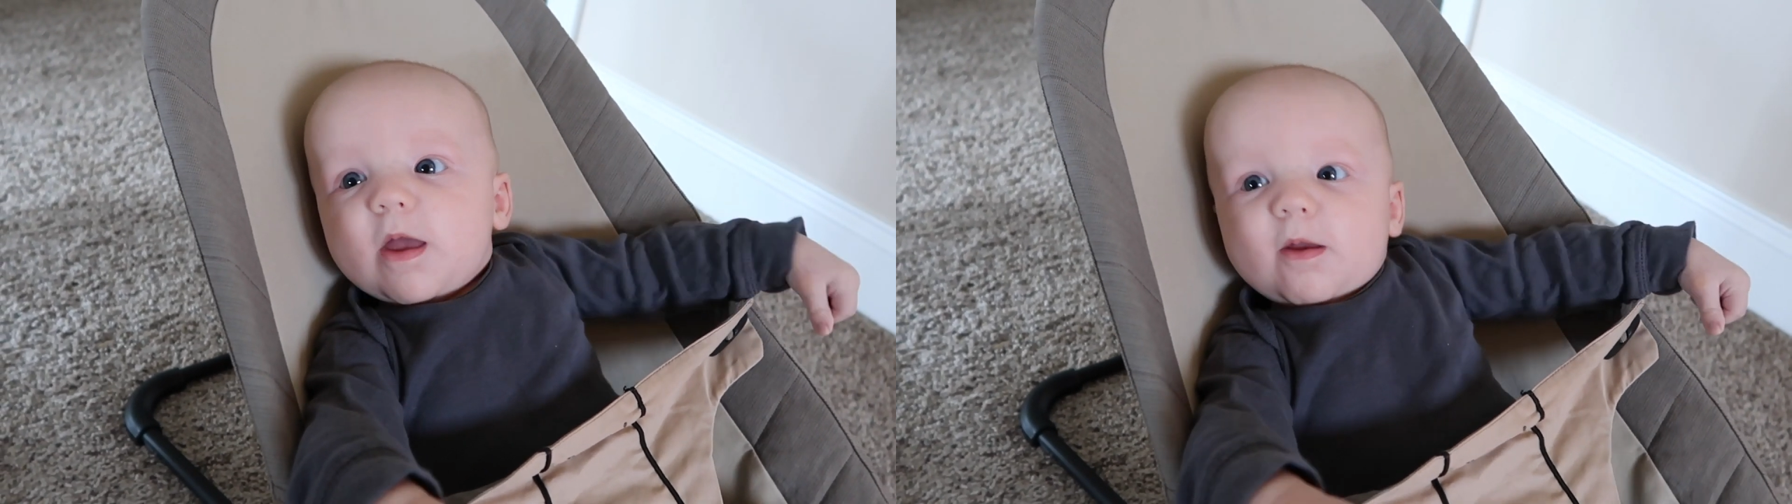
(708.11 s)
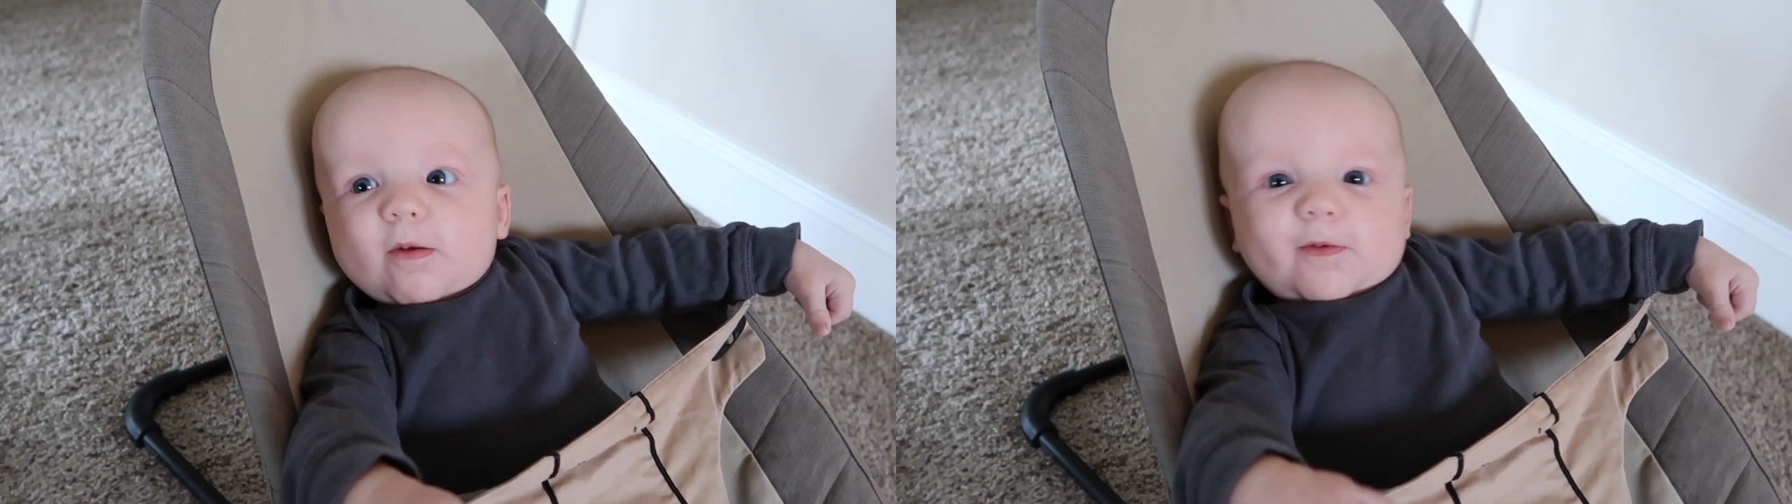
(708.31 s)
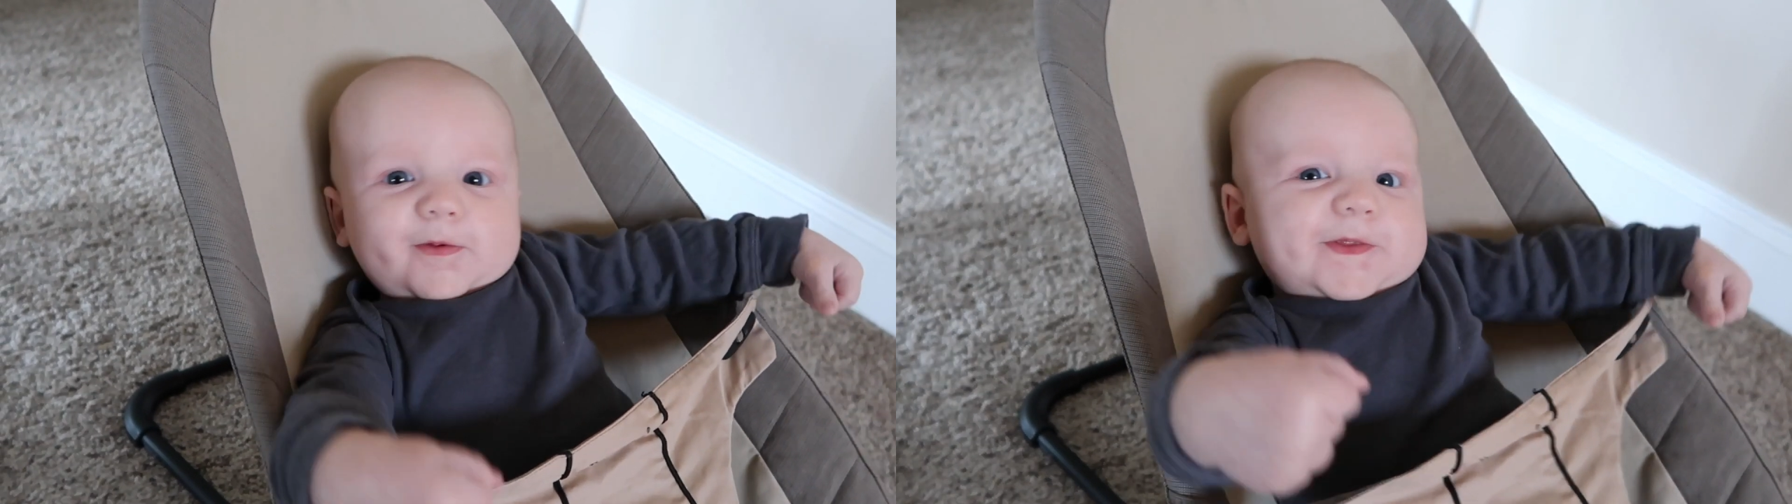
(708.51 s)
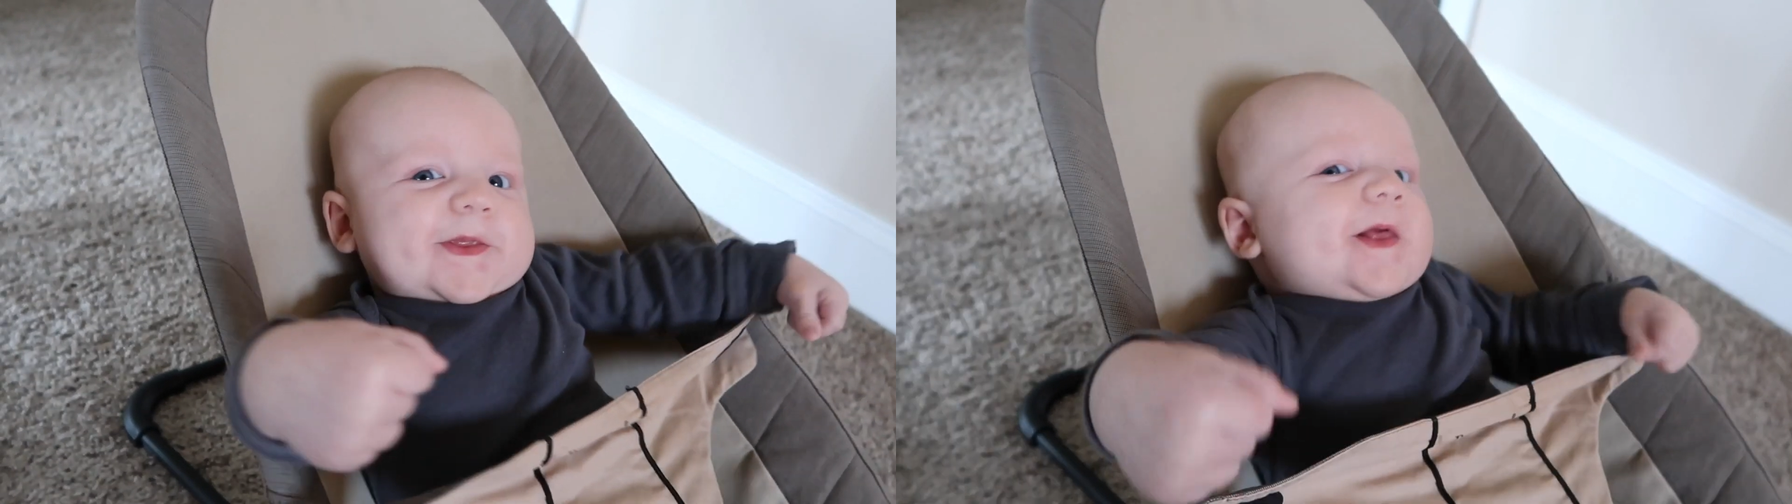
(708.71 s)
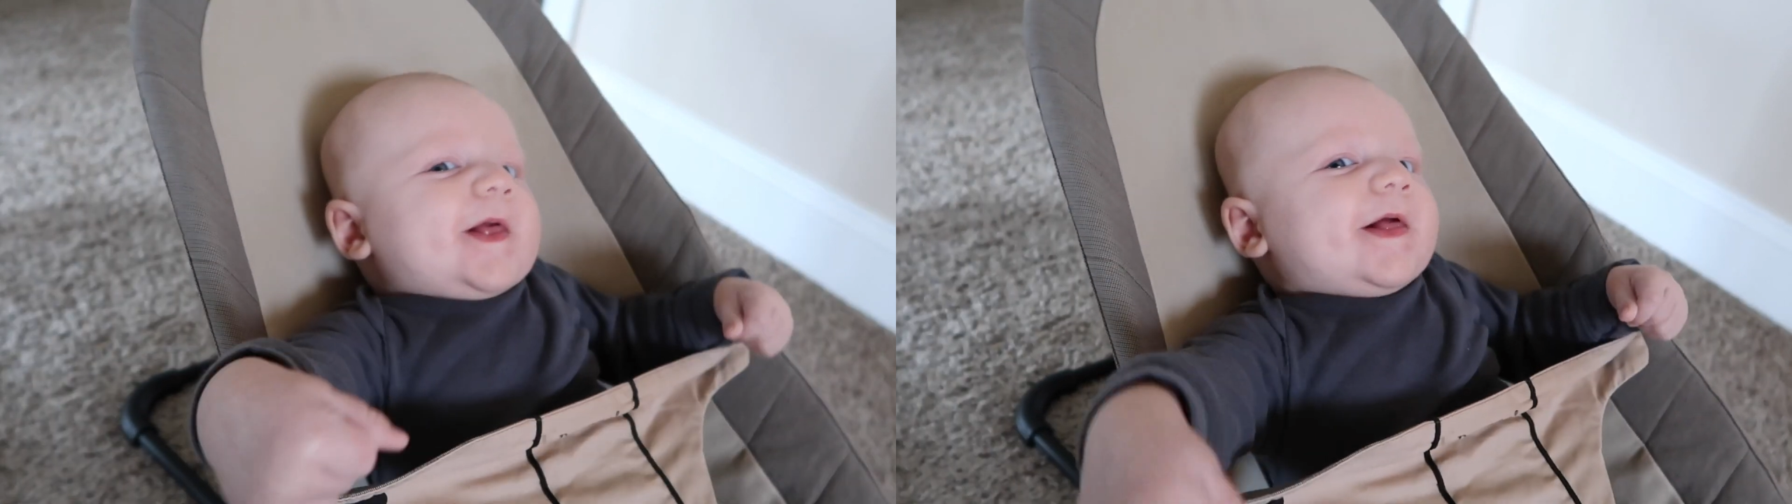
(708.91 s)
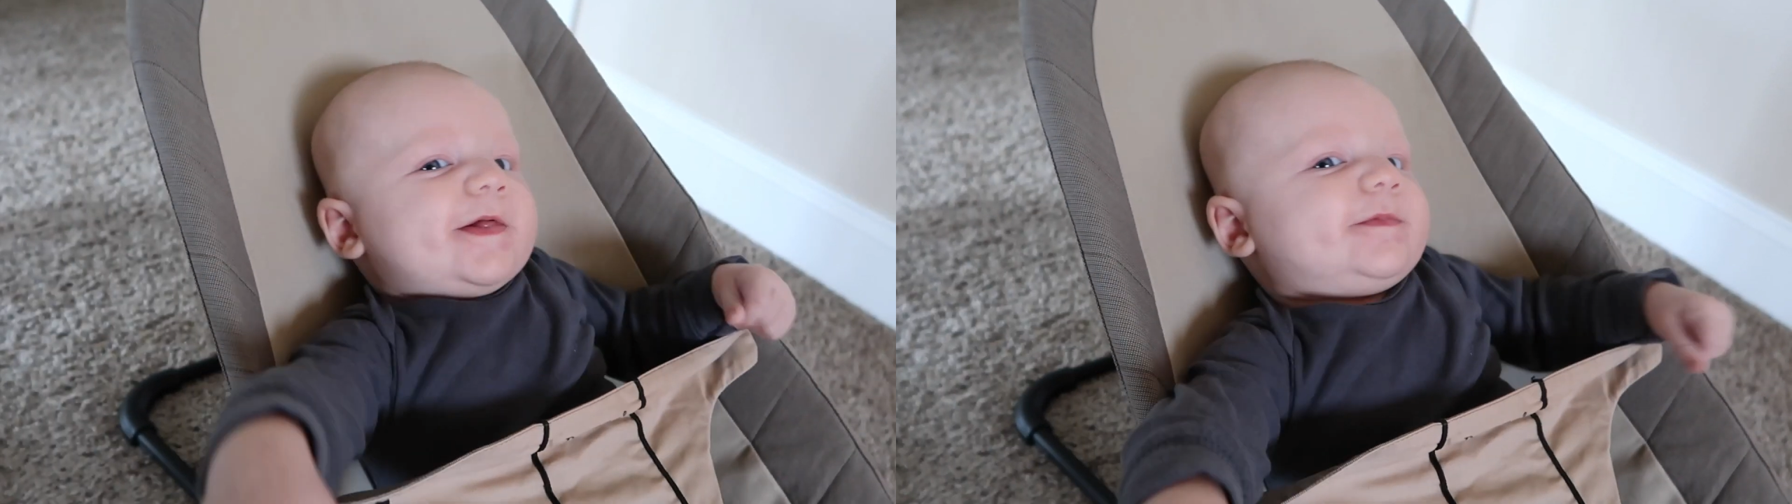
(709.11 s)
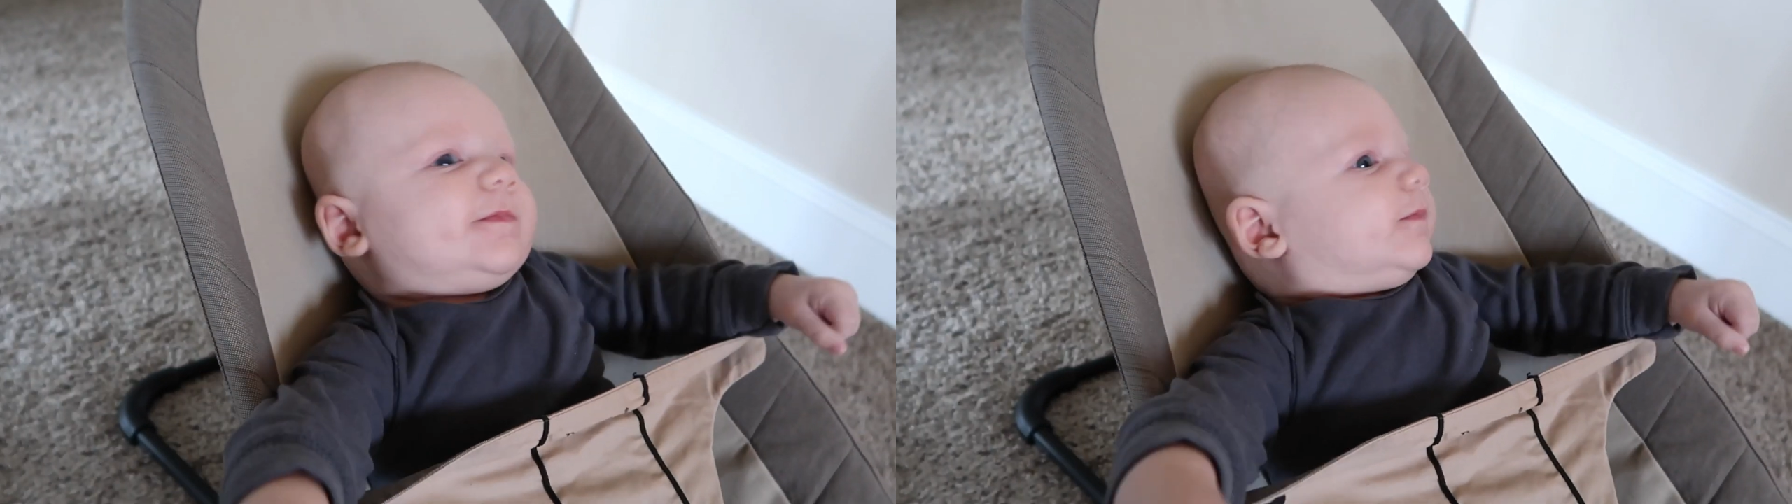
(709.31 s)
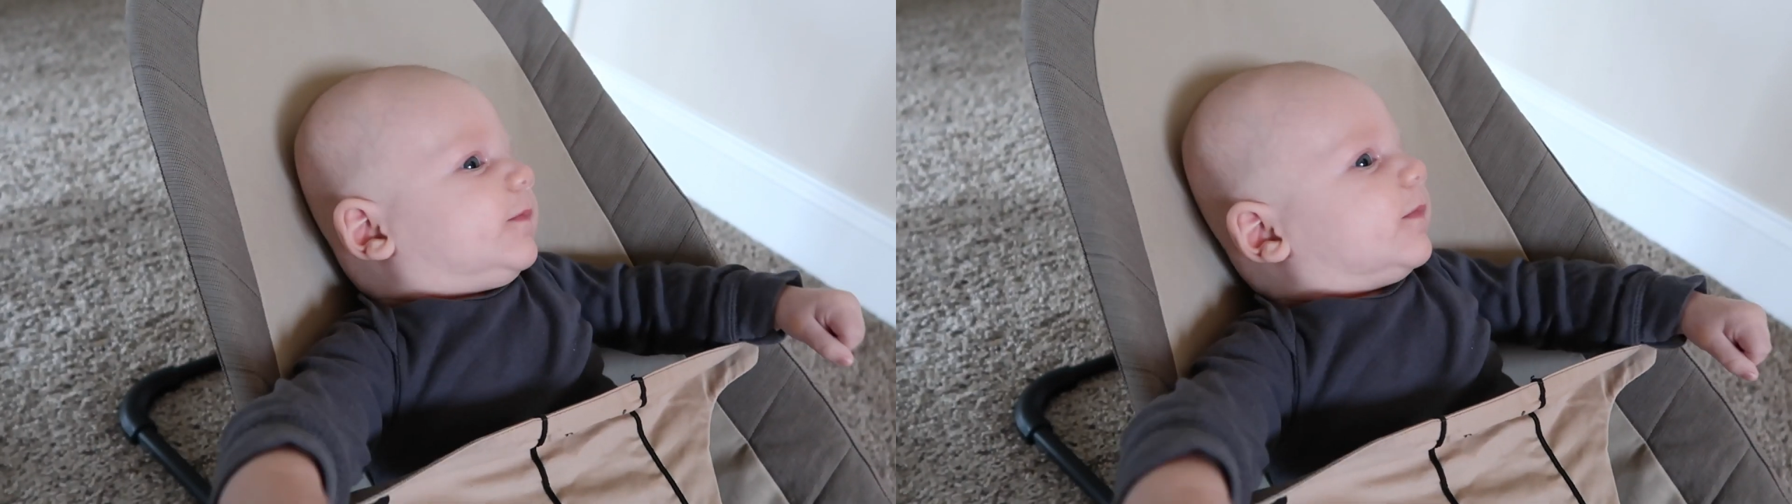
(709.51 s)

He's a mama's boy.